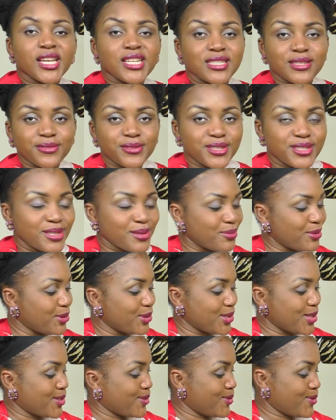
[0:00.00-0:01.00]

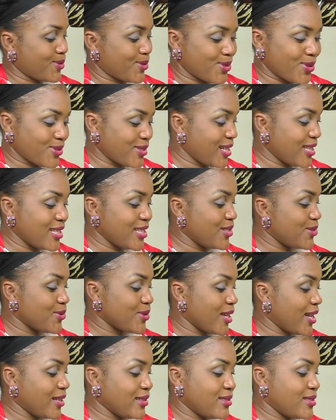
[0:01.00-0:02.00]
indivisible, totally
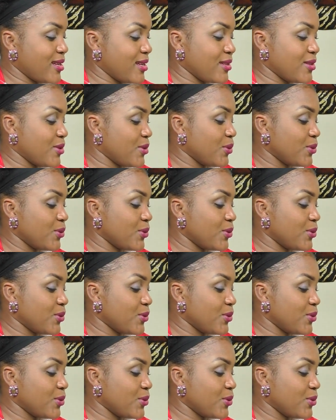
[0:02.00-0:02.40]
united,